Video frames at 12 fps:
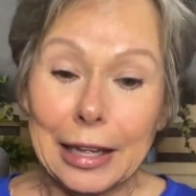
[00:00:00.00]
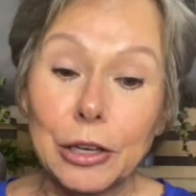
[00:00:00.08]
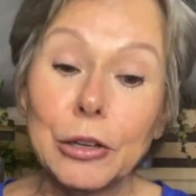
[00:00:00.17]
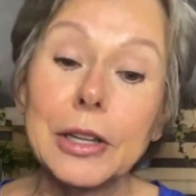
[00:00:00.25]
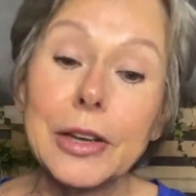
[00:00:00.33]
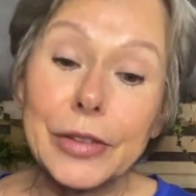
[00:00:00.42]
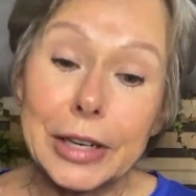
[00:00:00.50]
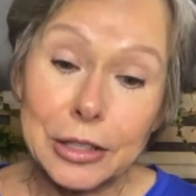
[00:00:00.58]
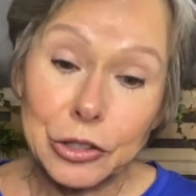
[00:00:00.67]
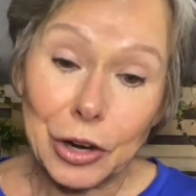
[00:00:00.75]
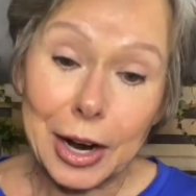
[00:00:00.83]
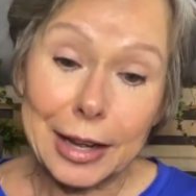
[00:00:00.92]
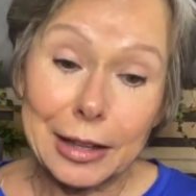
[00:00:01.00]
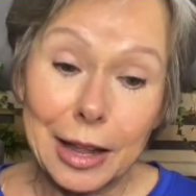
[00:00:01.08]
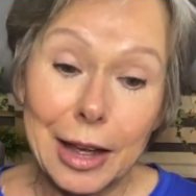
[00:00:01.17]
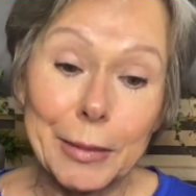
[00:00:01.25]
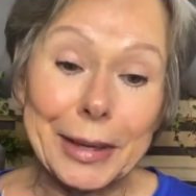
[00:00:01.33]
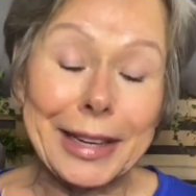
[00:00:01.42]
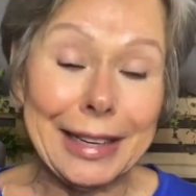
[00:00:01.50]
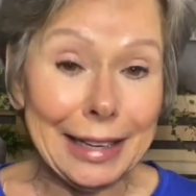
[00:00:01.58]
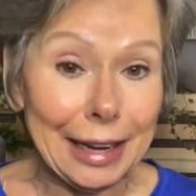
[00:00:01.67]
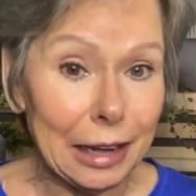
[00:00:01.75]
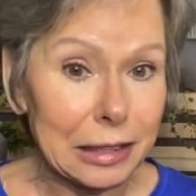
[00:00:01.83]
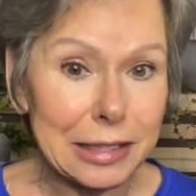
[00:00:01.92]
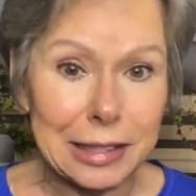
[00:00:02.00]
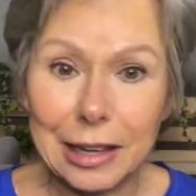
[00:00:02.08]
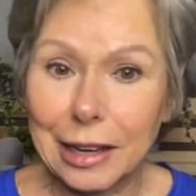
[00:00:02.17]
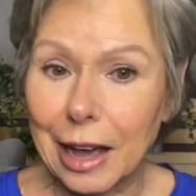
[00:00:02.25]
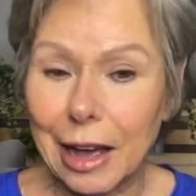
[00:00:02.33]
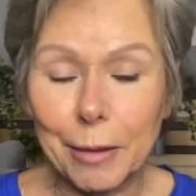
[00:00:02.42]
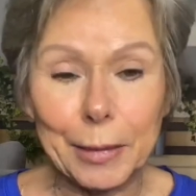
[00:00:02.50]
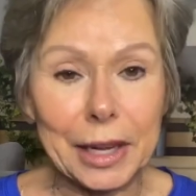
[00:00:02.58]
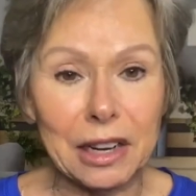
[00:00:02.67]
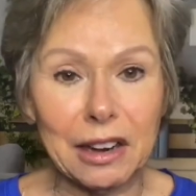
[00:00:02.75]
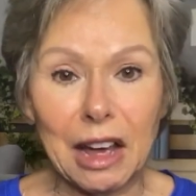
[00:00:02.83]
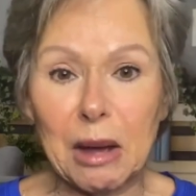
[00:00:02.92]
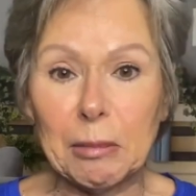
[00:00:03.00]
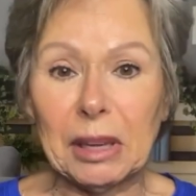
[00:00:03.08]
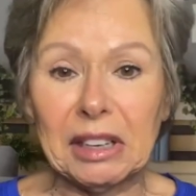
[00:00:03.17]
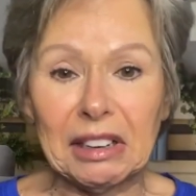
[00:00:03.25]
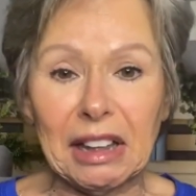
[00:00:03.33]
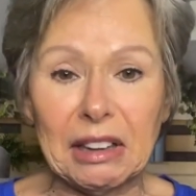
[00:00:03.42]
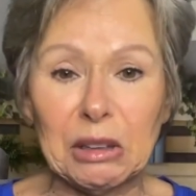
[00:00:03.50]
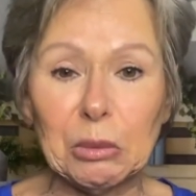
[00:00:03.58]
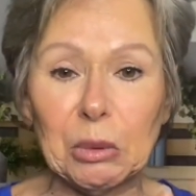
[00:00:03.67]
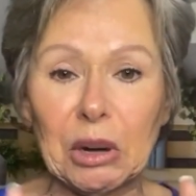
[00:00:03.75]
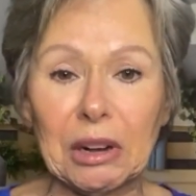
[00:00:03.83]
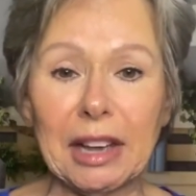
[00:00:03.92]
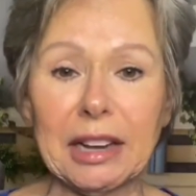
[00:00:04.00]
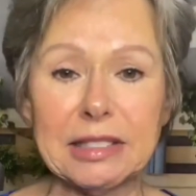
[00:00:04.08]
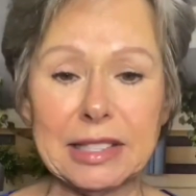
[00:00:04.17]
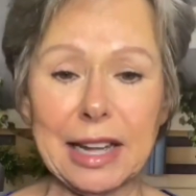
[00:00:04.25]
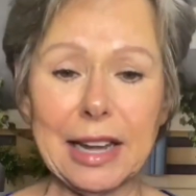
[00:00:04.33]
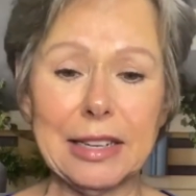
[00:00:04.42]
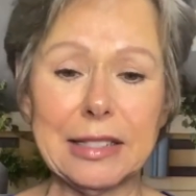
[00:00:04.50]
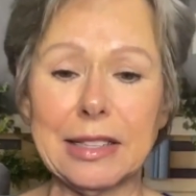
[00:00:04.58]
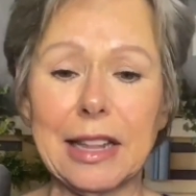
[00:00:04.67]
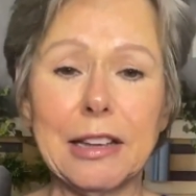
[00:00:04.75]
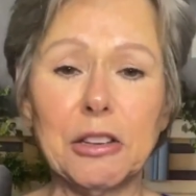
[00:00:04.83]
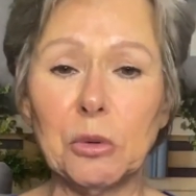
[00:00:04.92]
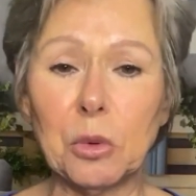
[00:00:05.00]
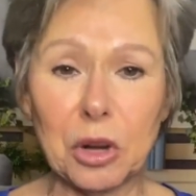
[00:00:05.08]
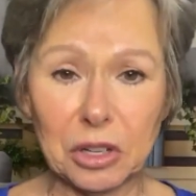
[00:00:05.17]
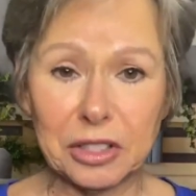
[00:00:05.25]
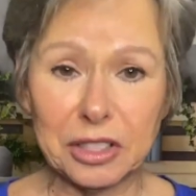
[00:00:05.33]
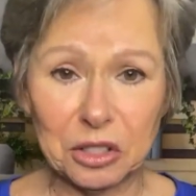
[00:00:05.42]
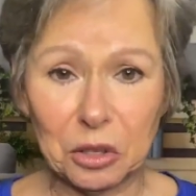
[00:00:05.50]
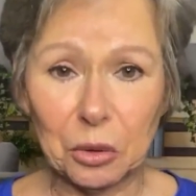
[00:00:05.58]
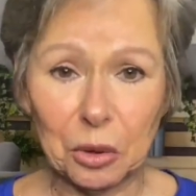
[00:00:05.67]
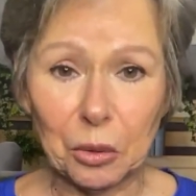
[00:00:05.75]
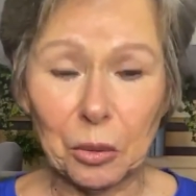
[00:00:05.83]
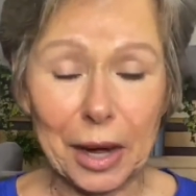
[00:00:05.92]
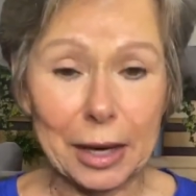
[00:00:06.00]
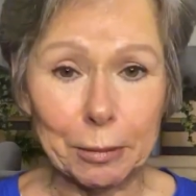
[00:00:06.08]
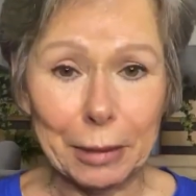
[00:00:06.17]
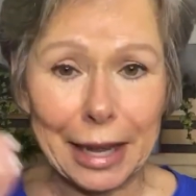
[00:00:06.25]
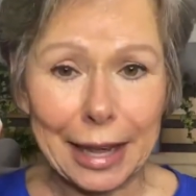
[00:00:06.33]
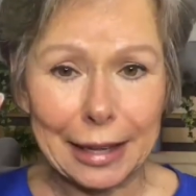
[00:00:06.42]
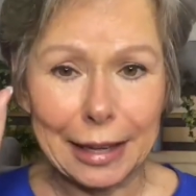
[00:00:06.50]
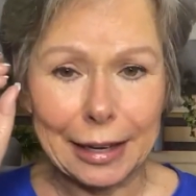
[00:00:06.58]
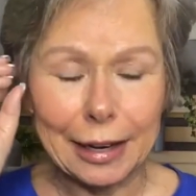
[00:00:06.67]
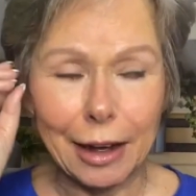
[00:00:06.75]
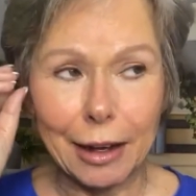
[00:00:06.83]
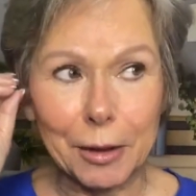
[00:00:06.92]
You live in a dry climate? Yeah. See, I'm in like you walk outside, it's like you walked into a wet blanket.